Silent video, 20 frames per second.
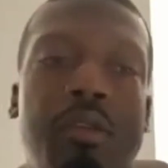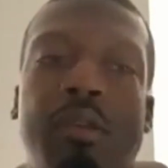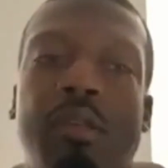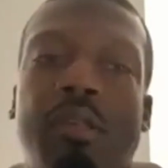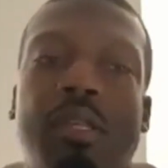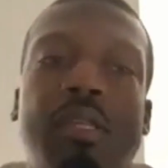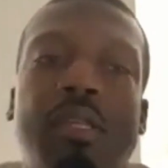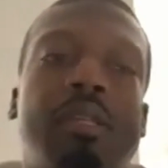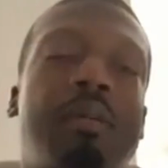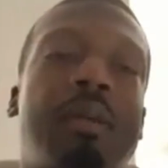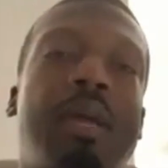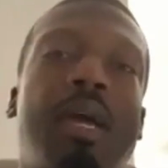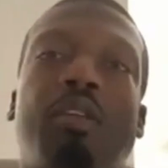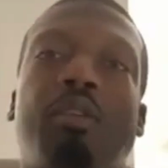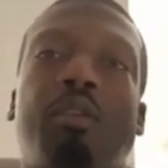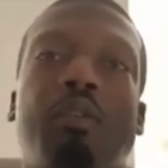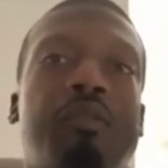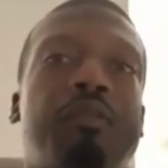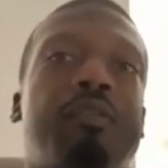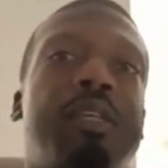you can see some guys
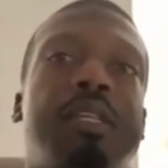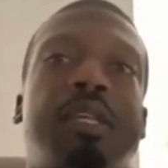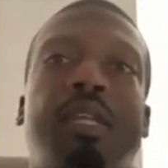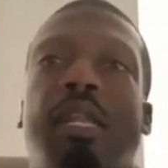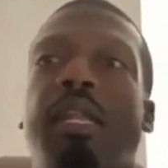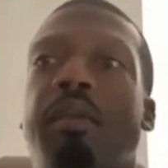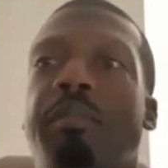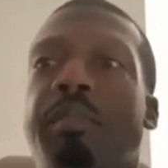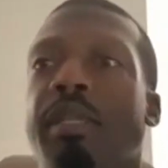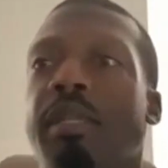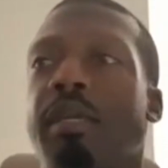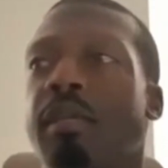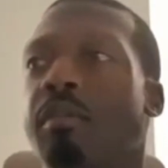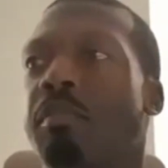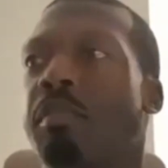who's physically limited.